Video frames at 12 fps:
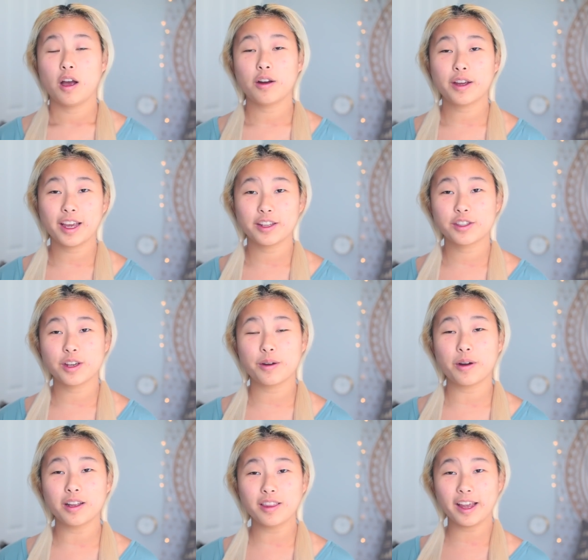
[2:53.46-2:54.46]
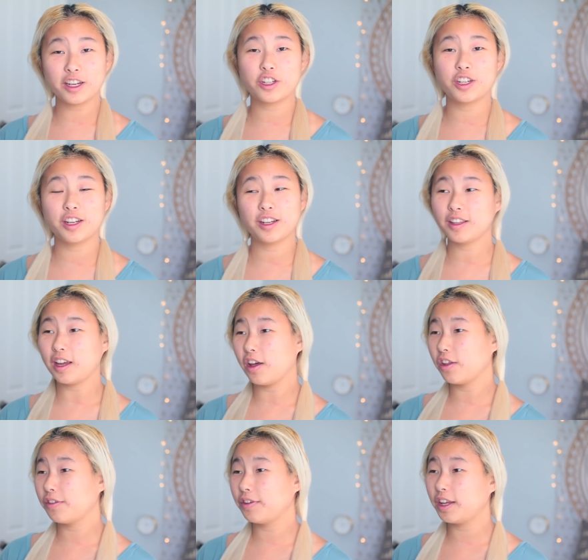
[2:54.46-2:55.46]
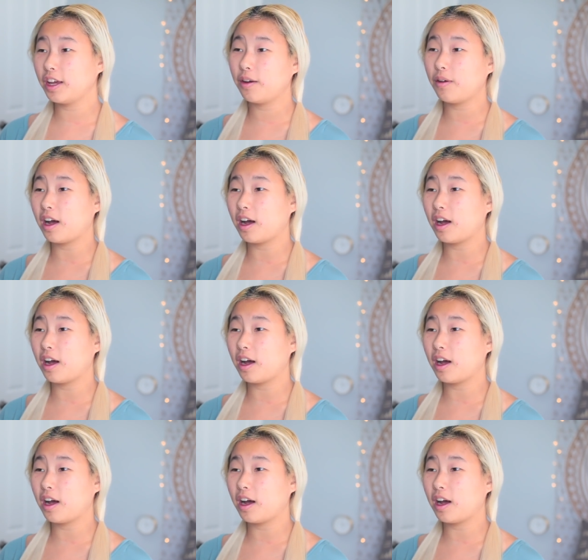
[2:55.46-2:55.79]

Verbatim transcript: Okay, so unlike she did in the other video,